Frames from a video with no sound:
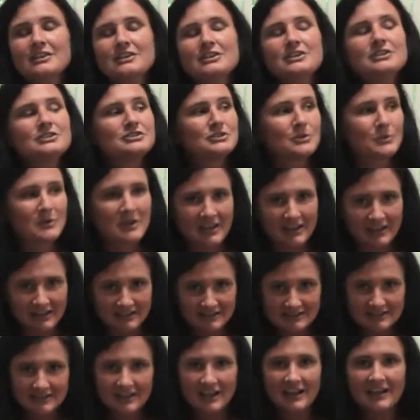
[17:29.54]
So
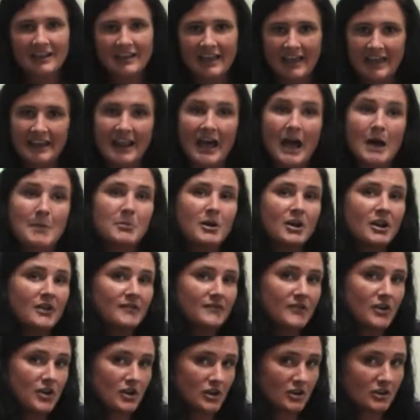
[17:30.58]
kids, again, up on a
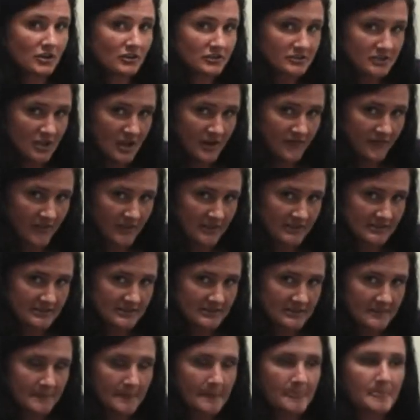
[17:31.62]
vertical surface
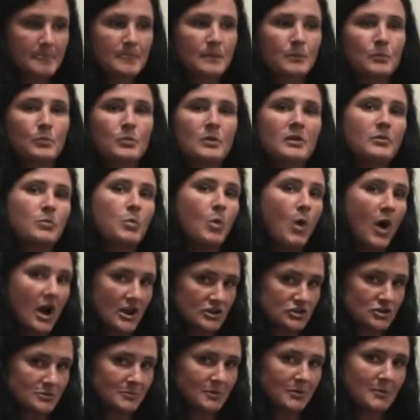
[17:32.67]
with
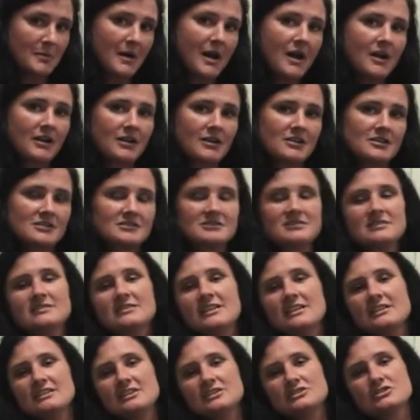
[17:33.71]
washable markers,
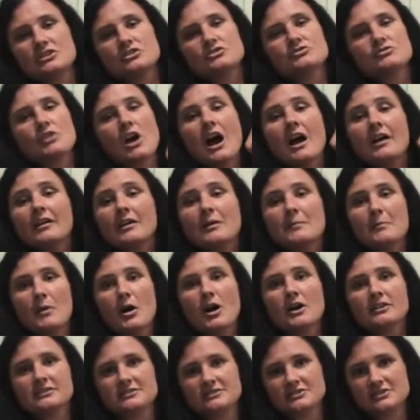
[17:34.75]
they need to draw out a
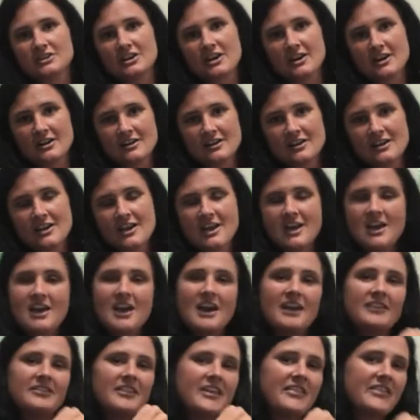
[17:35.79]
monster.
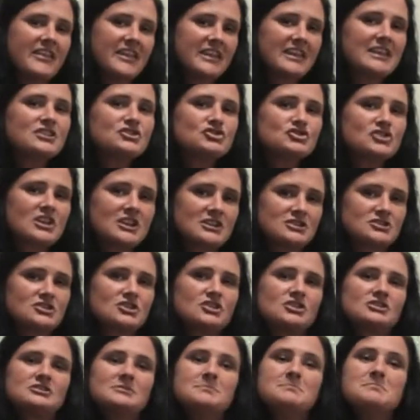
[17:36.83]
And then they each take
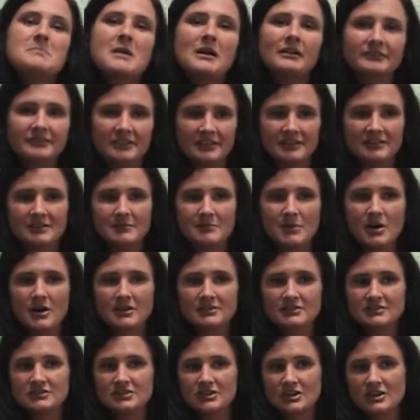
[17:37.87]
turns melting the
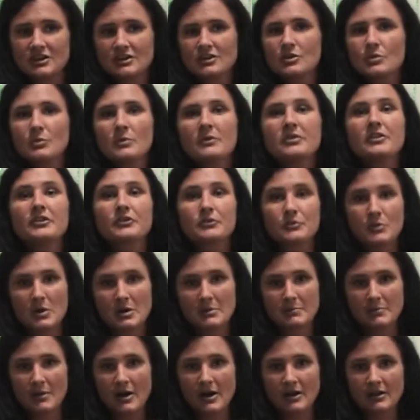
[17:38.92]
monster with the
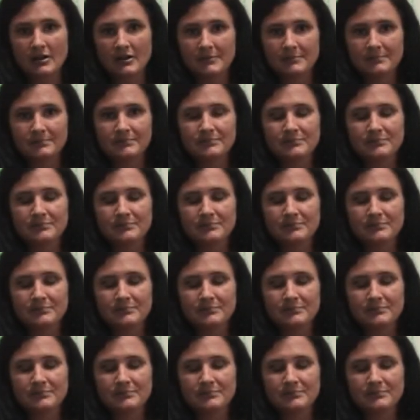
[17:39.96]
squirt bottle.